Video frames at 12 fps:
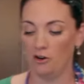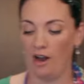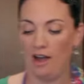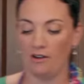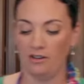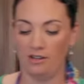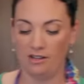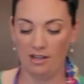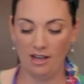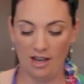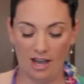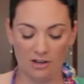crowd,
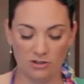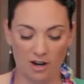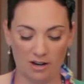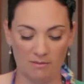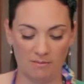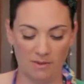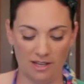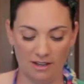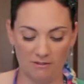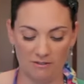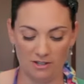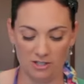I try to be
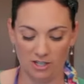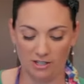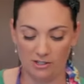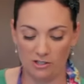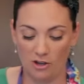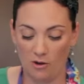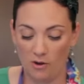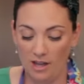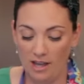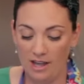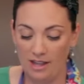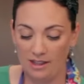efficient. So
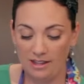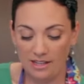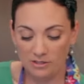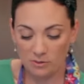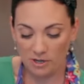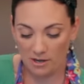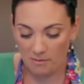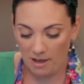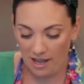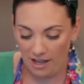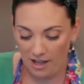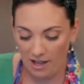this we're gonna
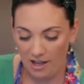make